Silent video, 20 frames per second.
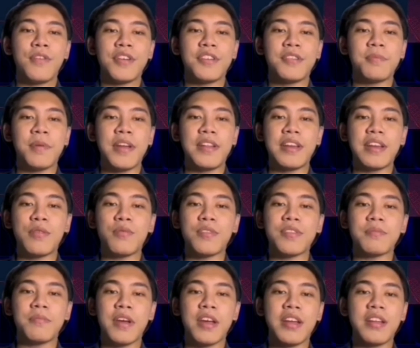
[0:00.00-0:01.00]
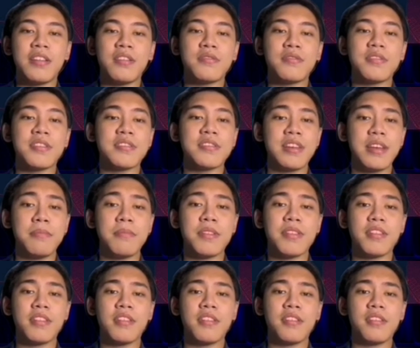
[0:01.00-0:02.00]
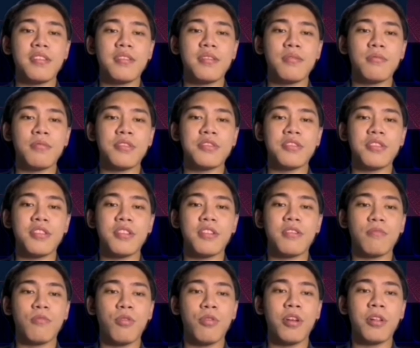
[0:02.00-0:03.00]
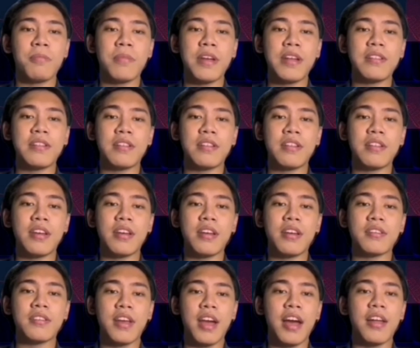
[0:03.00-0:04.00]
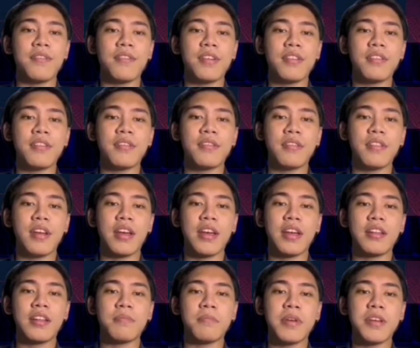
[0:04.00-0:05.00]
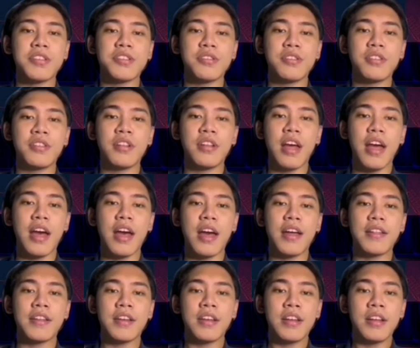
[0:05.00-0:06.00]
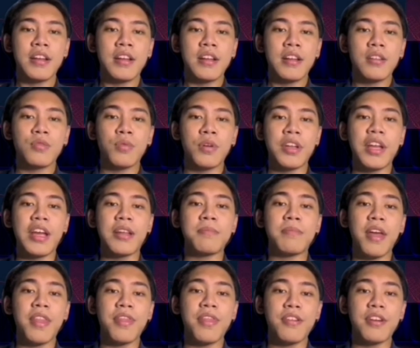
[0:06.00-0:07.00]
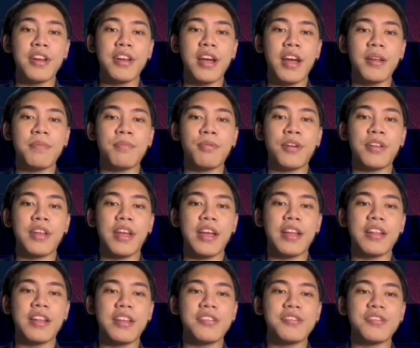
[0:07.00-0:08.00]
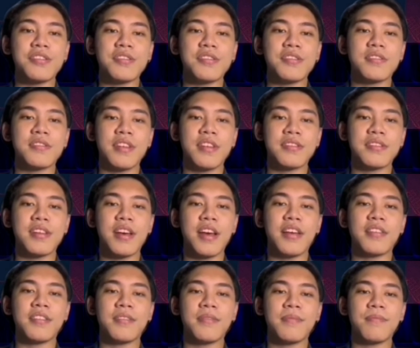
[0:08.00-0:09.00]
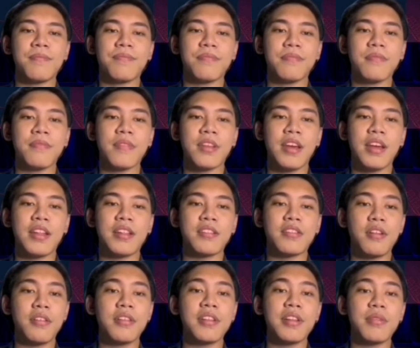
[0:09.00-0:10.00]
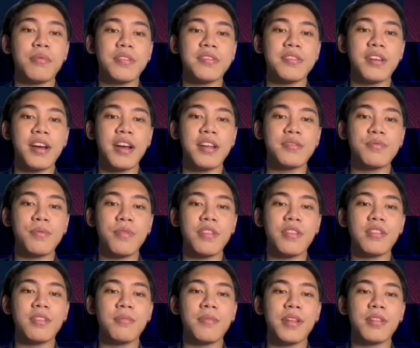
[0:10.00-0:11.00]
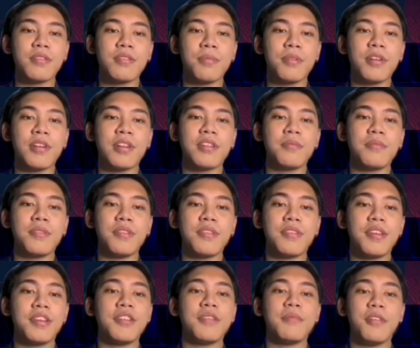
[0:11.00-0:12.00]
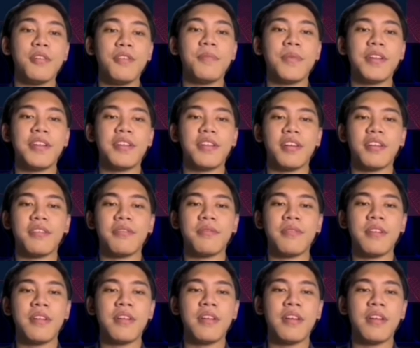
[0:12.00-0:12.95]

For this painting, it was made using the same materials, which are oil painting and canvas, and it measured at 28 by 39.8 inches in size. It currently resides within the Metropolitan Museum of Manila.